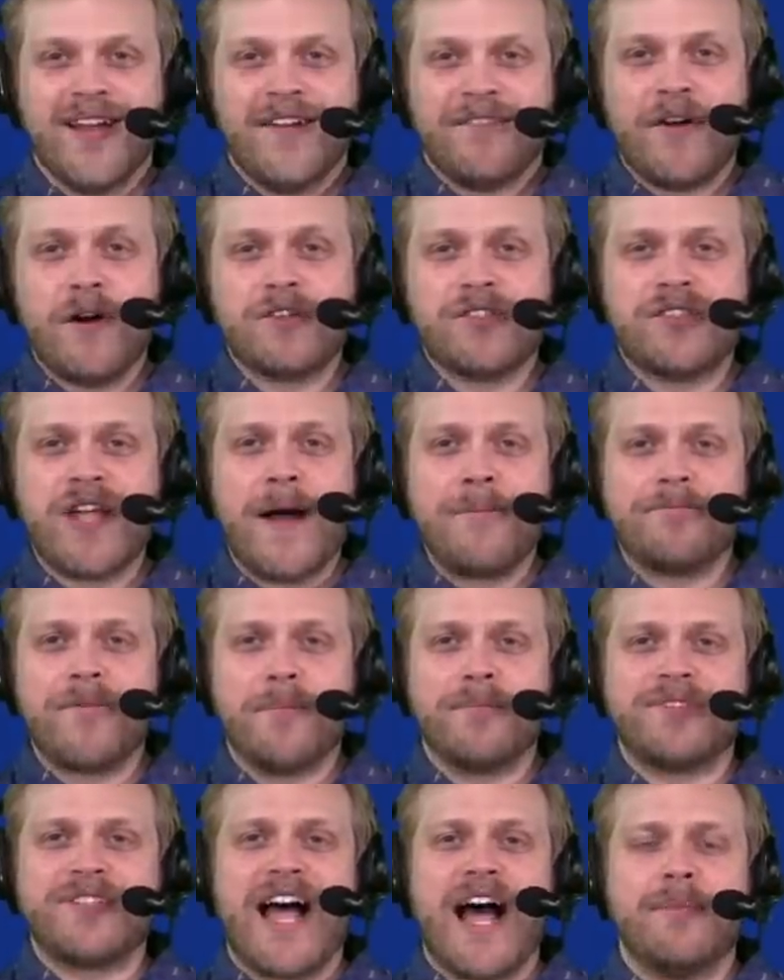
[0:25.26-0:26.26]
First up
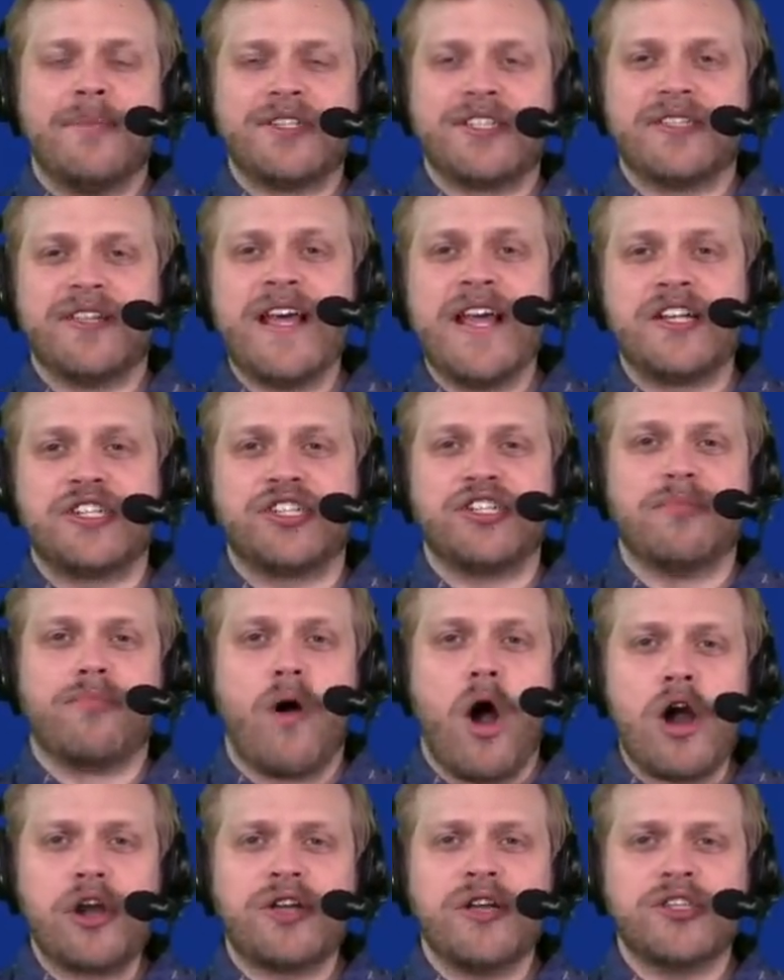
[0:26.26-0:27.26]
from Thomas Leach,
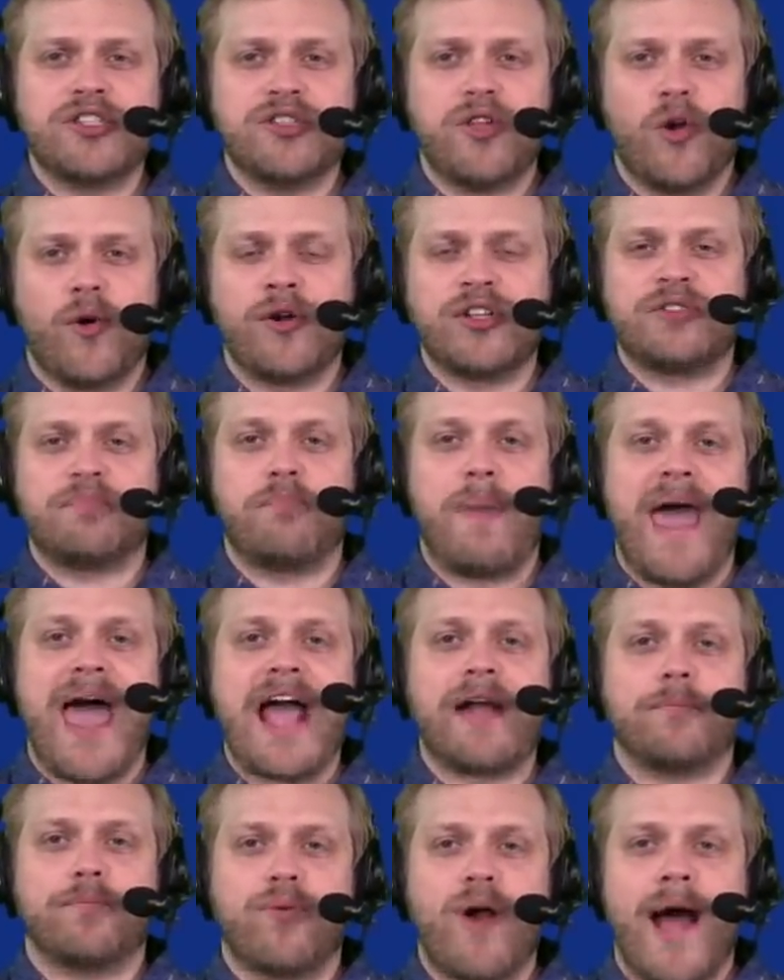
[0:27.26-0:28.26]
Demarcus Lawrence
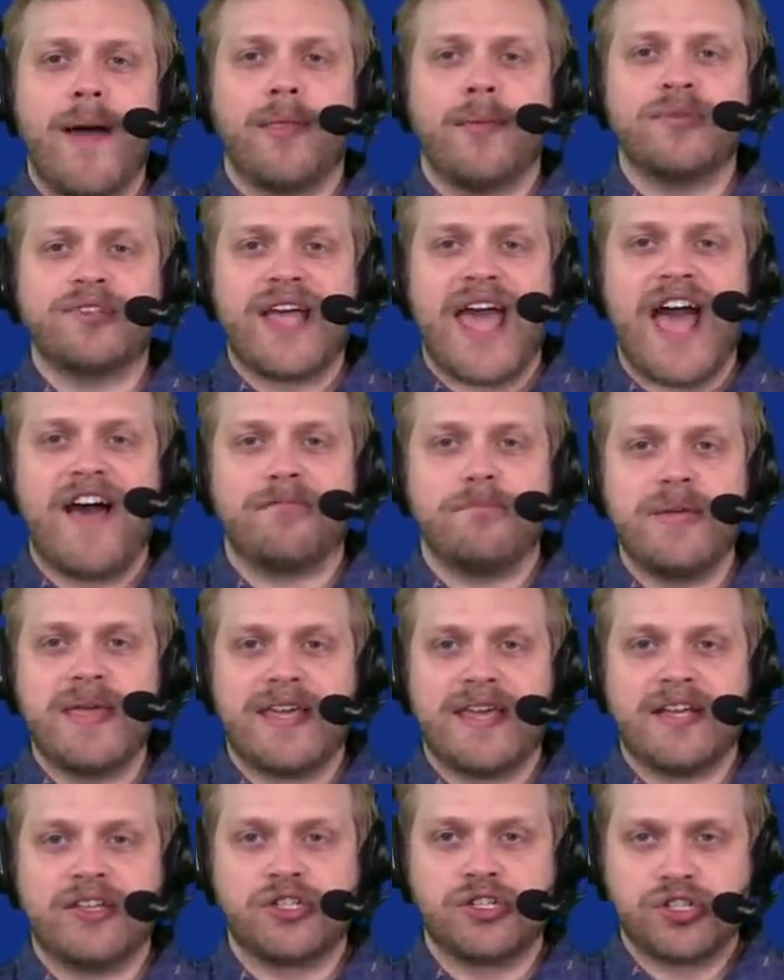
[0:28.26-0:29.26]
back problems have me
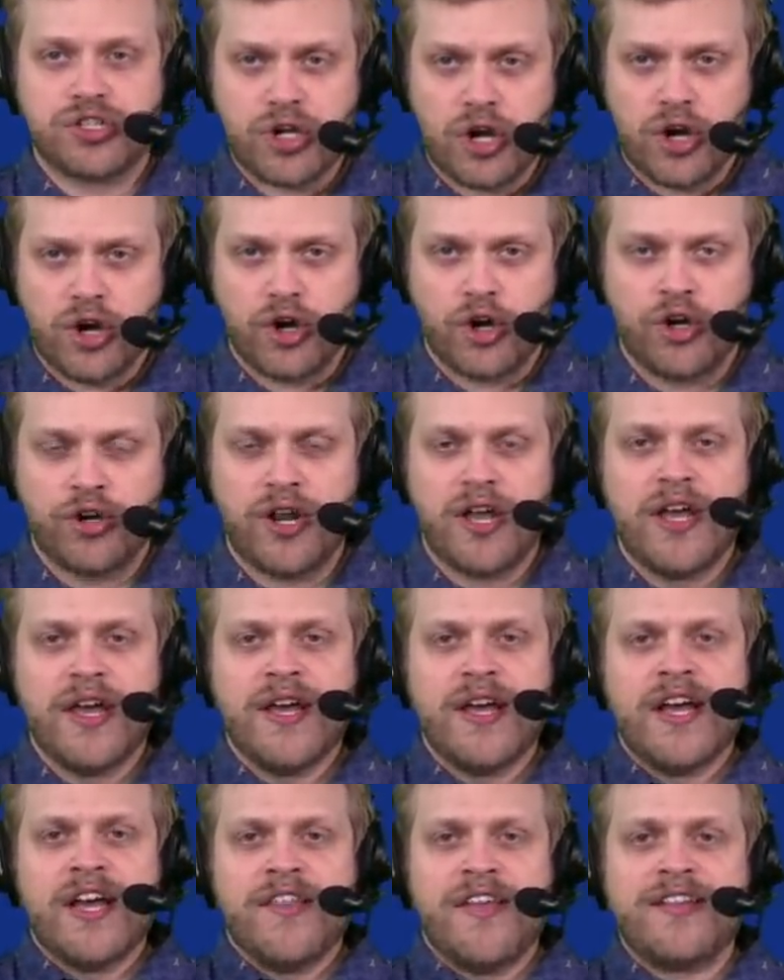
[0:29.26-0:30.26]
concerned.
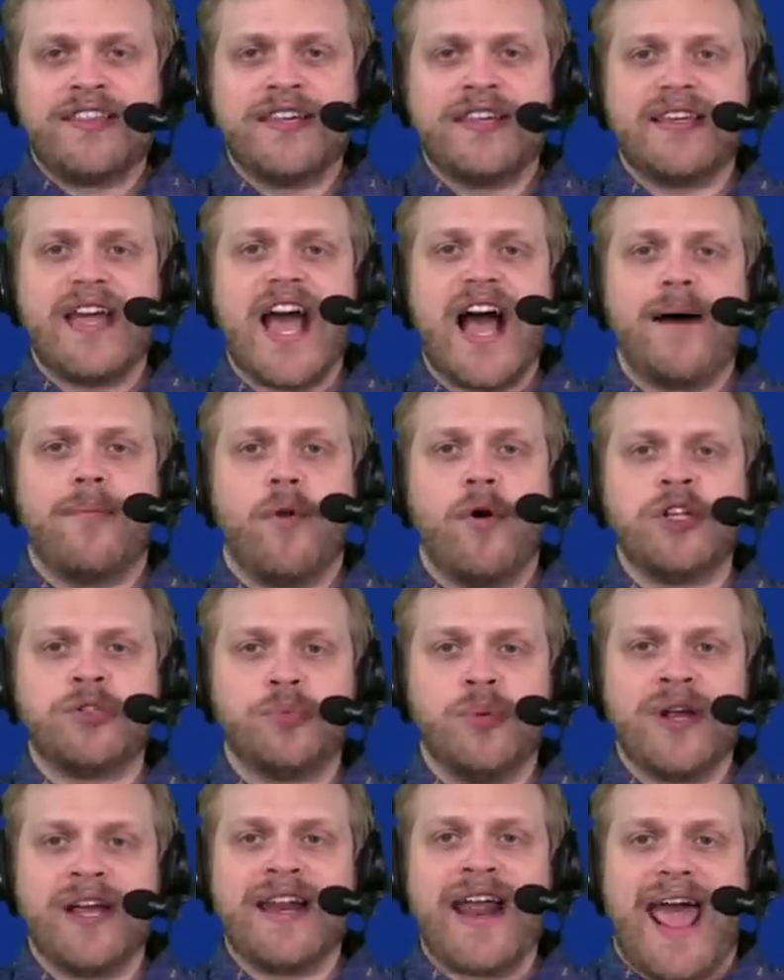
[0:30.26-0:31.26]
Think the Cowboys
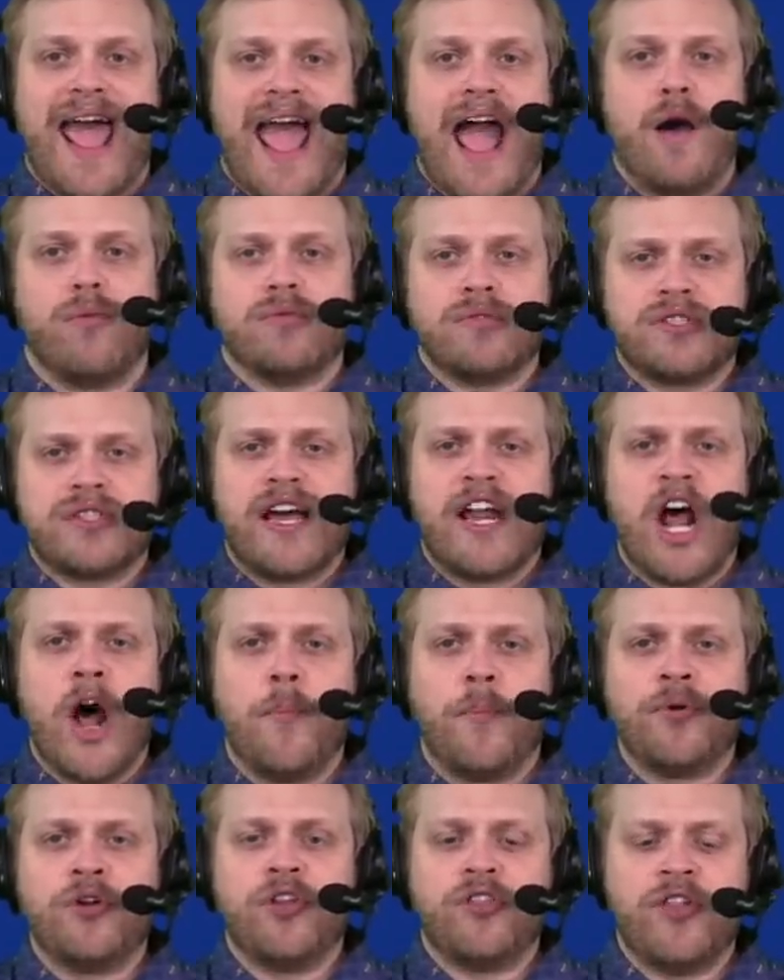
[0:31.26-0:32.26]
bring an outside
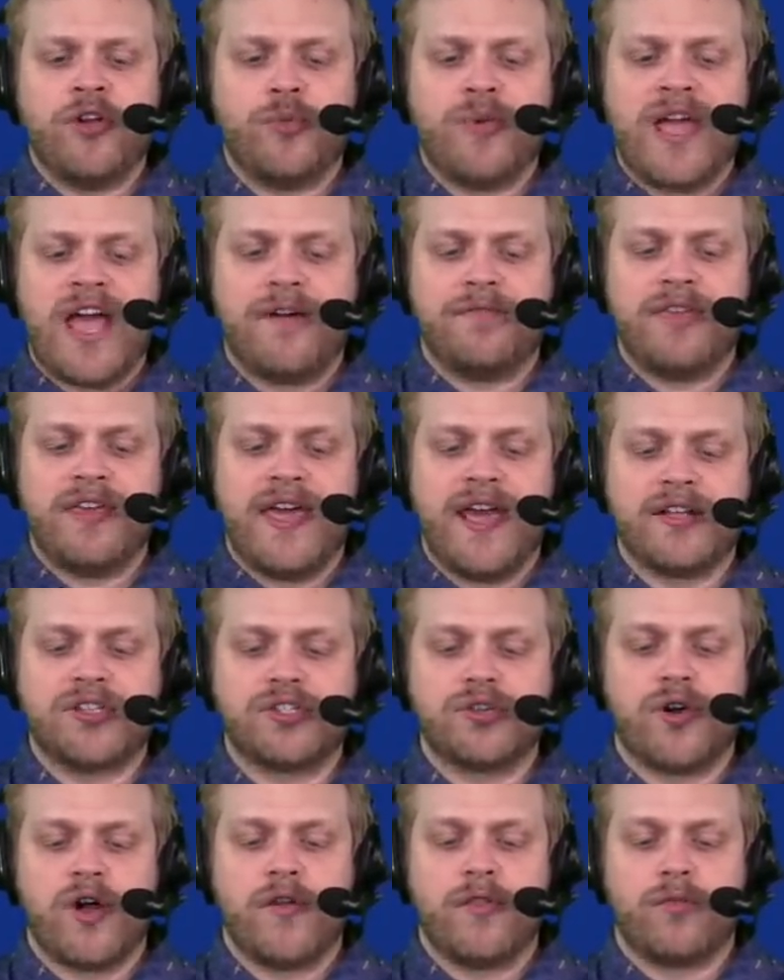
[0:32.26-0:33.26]
help, or do you think we have the
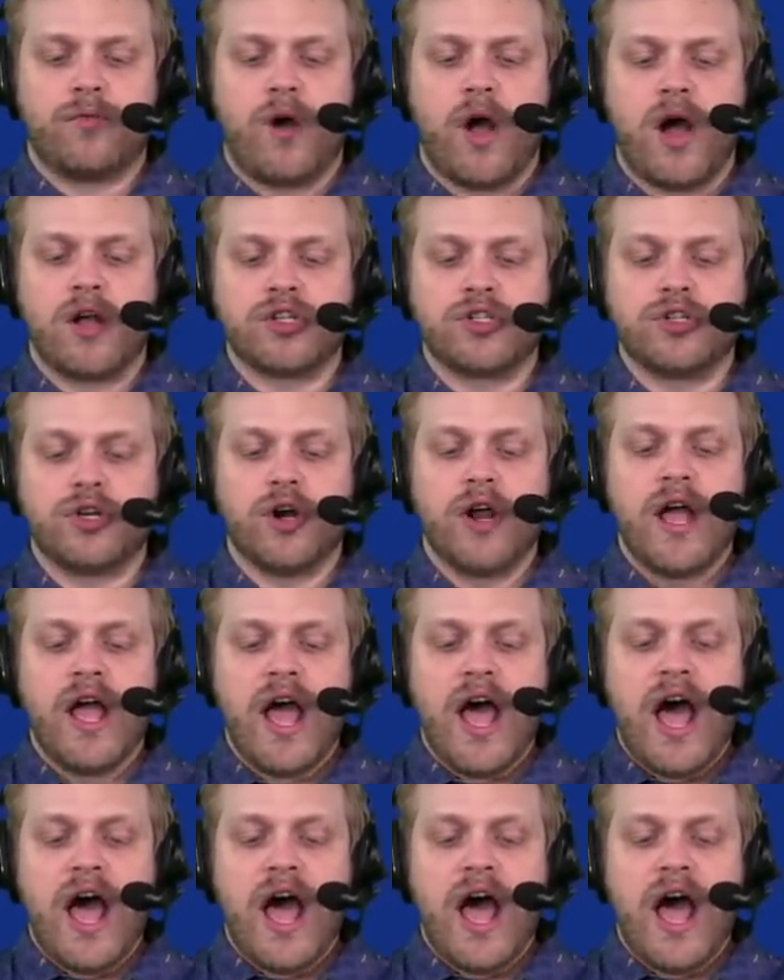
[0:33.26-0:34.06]
answer on the roster?